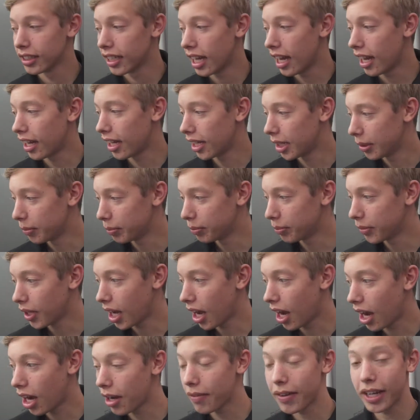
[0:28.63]

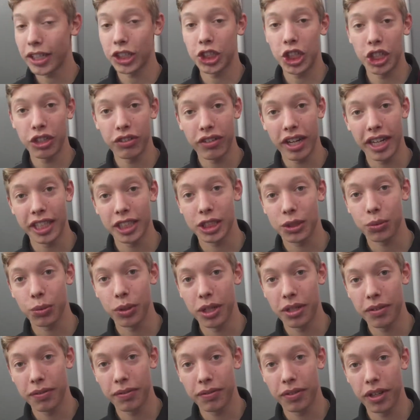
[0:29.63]
I've actually raced
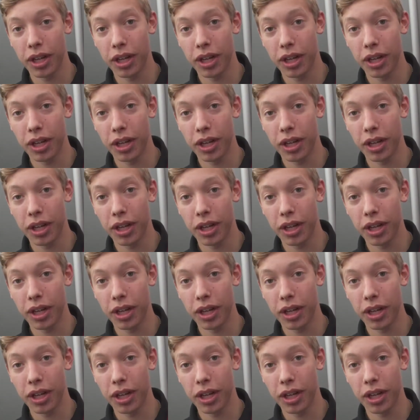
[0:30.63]
with,